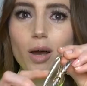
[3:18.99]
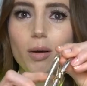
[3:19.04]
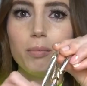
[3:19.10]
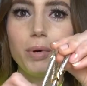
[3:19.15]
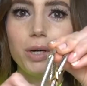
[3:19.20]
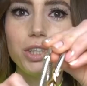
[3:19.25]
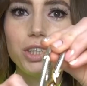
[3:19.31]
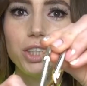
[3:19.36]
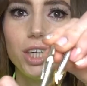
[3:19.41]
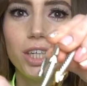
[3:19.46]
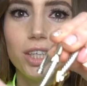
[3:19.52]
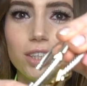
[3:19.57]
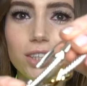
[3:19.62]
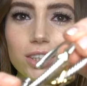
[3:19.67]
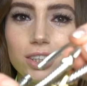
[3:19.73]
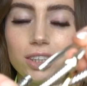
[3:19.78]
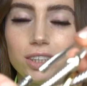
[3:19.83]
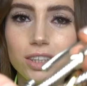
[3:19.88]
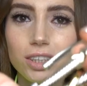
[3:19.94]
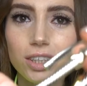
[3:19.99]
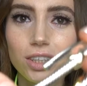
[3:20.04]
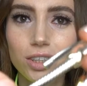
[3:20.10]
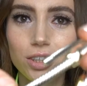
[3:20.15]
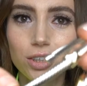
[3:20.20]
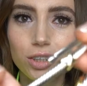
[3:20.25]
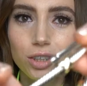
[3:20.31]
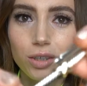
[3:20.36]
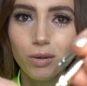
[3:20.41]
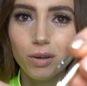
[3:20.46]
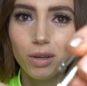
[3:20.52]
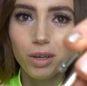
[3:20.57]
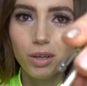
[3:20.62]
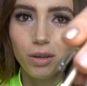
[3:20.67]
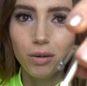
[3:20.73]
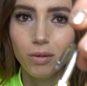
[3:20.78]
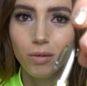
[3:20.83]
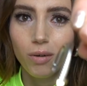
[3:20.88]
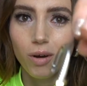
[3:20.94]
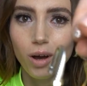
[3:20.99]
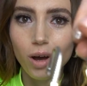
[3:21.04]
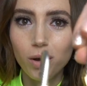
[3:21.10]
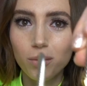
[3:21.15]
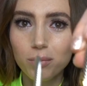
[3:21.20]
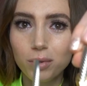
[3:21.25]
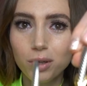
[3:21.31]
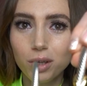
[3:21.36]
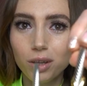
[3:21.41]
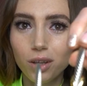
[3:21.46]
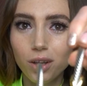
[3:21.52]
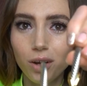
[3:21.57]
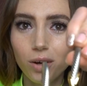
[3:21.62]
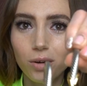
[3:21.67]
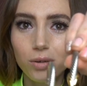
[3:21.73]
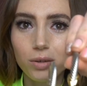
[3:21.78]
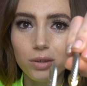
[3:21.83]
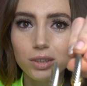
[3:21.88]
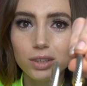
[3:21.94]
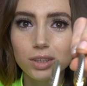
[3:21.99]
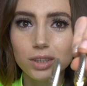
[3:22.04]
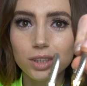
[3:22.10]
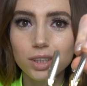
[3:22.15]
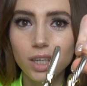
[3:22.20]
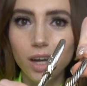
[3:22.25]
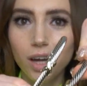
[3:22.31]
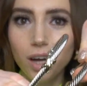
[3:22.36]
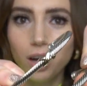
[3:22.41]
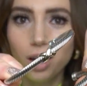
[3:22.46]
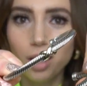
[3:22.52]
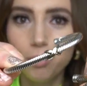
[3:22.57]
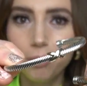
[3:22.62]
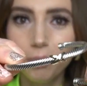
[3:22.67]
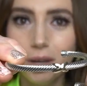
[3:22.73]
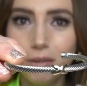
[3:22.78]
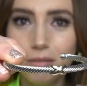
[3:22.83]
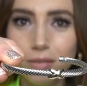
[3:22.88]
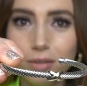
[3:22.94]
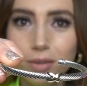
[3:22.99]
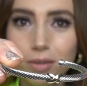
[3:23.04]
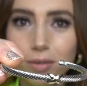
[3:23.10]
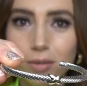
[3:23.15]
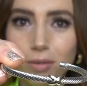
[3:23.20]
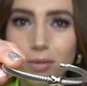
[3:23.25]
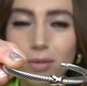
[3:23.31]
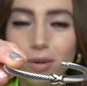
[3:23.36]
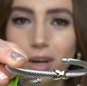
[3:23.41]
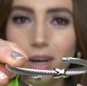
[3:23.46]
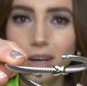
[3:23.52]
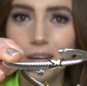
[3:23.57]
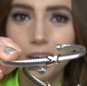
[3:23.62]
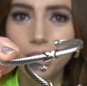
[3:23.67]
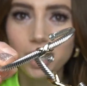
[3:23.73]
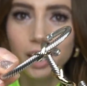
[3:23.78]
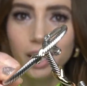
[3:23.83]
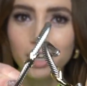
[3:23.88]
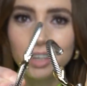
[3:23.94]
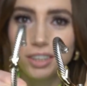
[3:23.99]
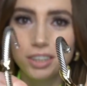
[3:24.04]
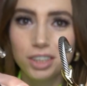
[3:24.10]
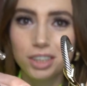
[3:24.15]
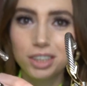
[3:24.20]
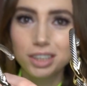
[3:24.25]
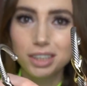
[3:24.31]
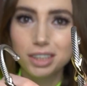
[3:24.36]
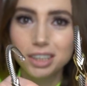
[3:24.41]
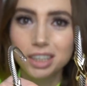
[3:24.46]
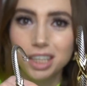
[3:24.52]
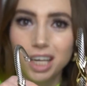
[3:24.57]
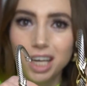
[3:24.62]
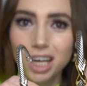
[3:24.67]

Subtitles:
but just showing you up close, if you can kind of just